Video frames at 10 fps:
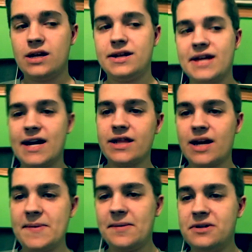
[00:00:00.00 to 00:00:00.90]
not a
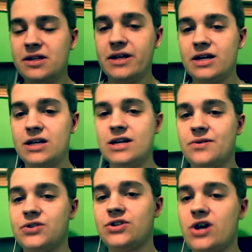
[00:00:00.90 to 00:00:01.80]
lot of people, uh, you
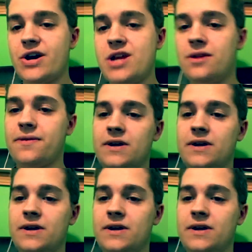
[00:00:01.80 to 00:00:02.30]
know, saw it in the